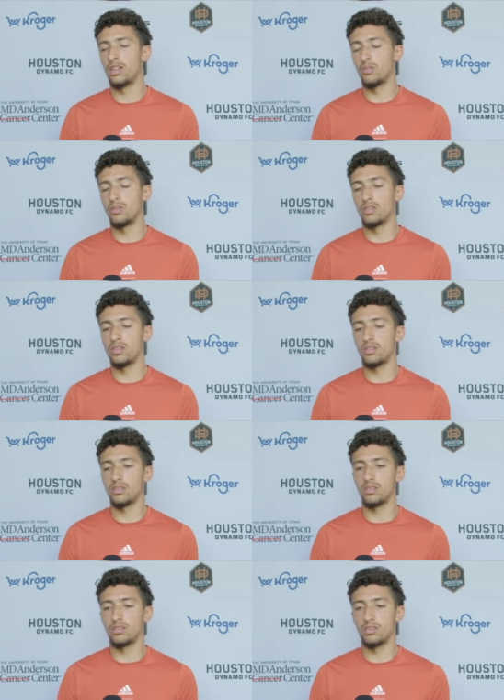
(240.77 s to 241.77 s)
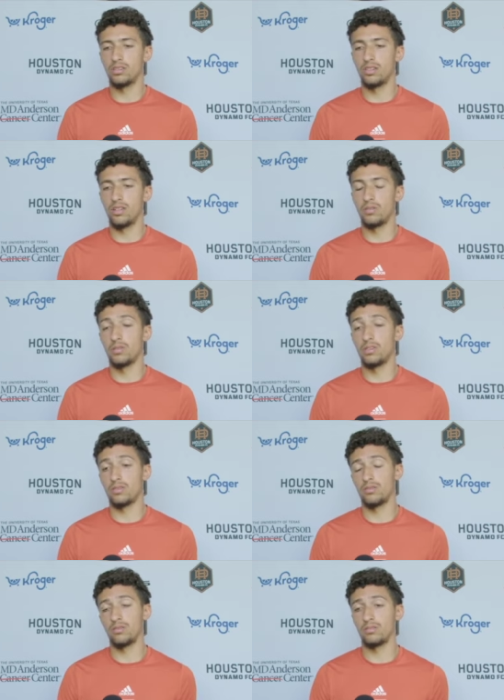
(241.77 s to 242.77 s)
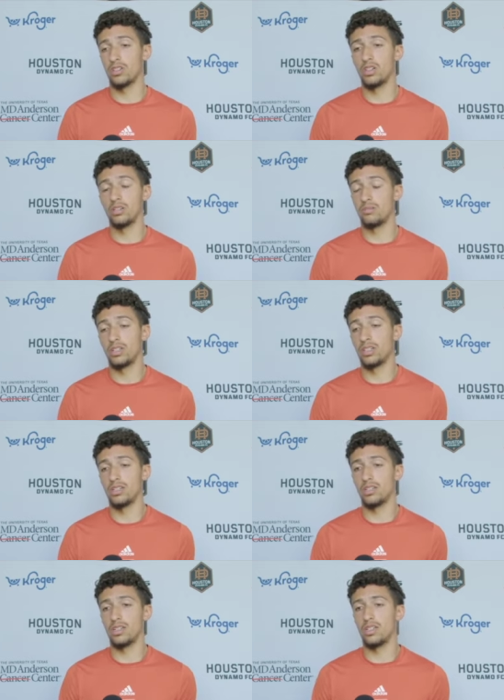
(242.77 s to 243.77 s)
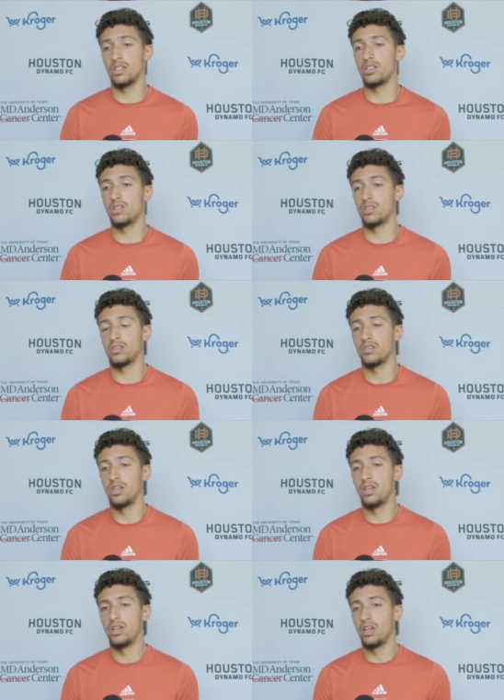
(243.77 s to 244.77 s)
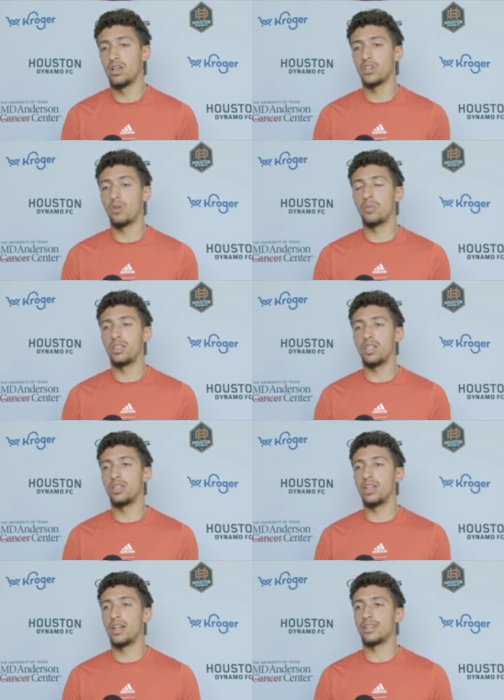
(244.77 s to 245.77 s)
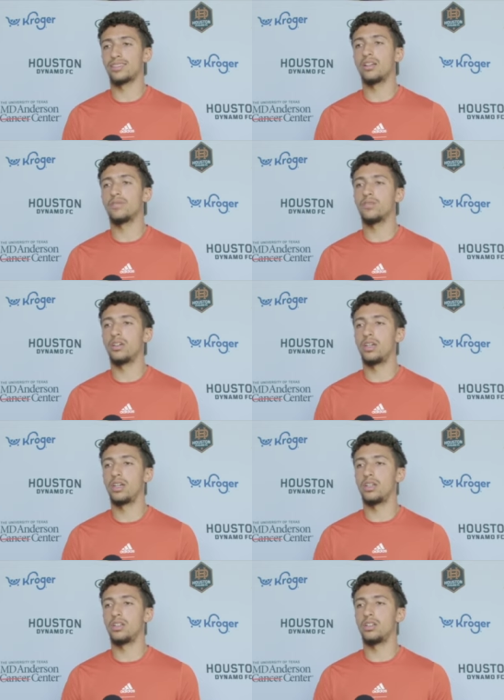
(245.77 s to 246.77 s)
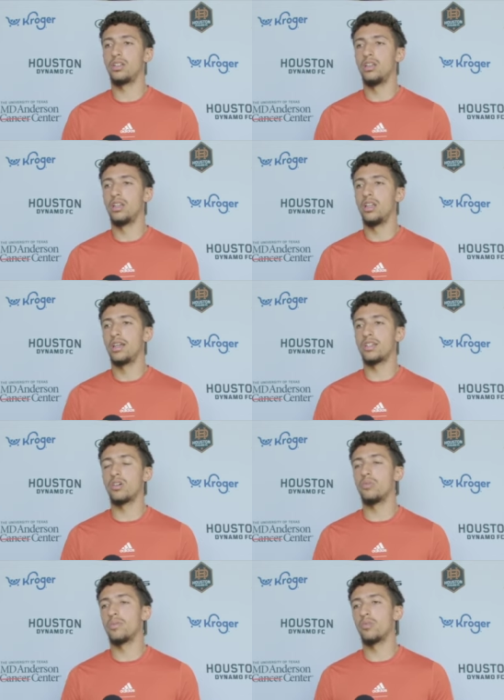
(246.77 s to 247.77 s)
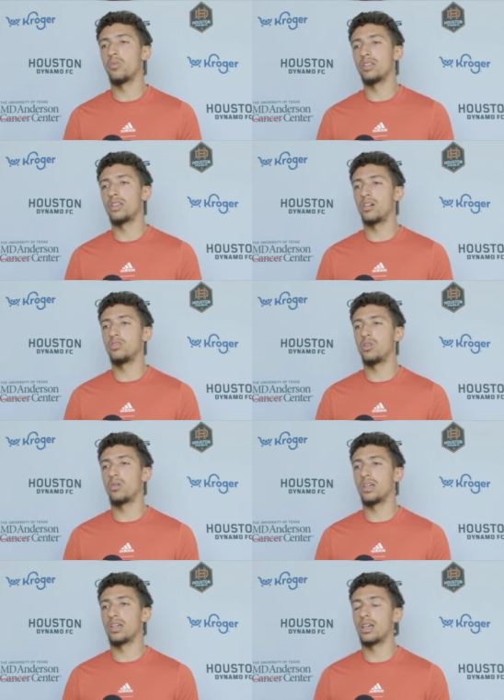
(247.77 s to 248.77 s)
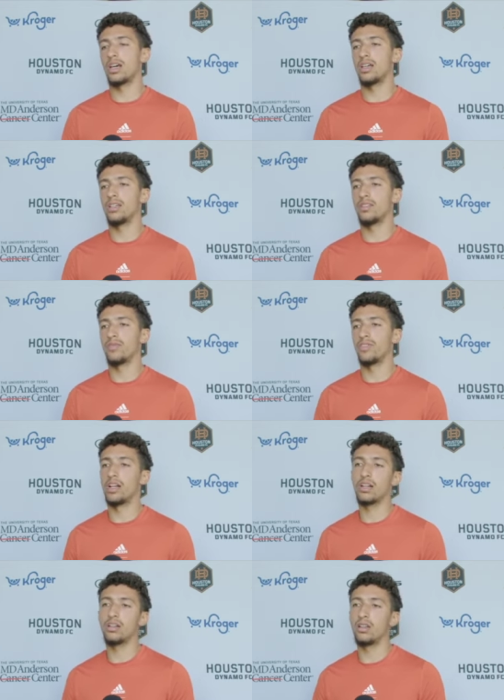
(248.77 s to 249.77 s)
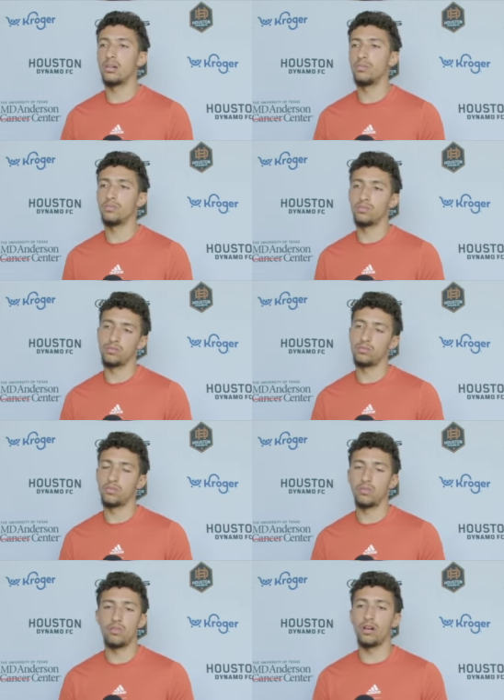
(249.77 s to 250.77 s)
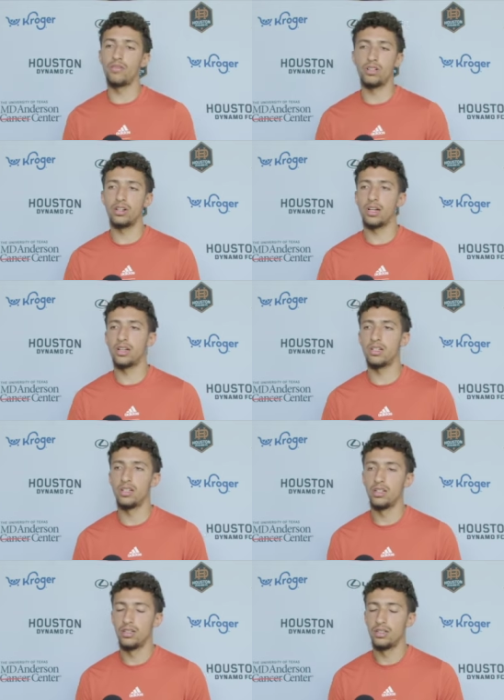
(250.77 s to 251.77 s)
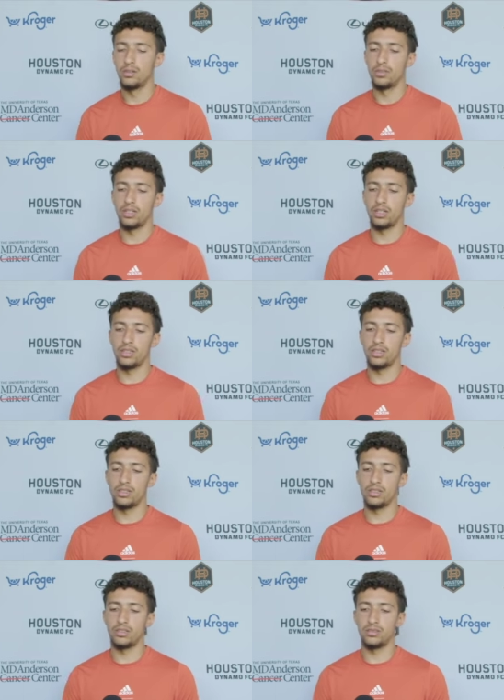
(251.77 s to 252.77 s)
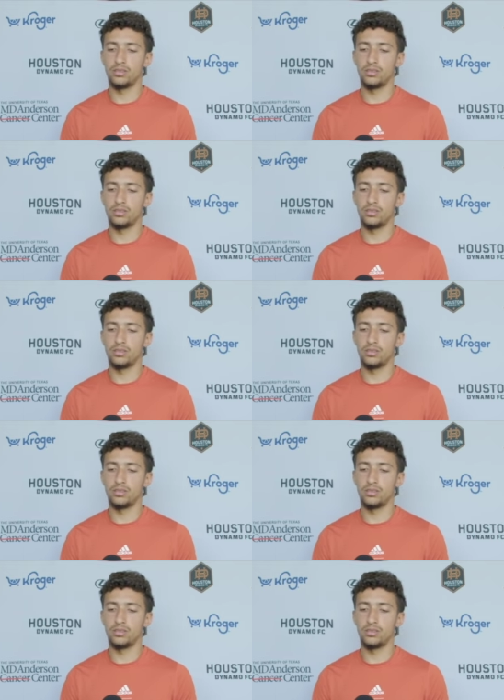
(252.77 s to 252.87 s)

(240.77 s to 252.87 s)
it was good, because it just showed me the next level, and it showed me what they're doing at their club, wherever they're at. But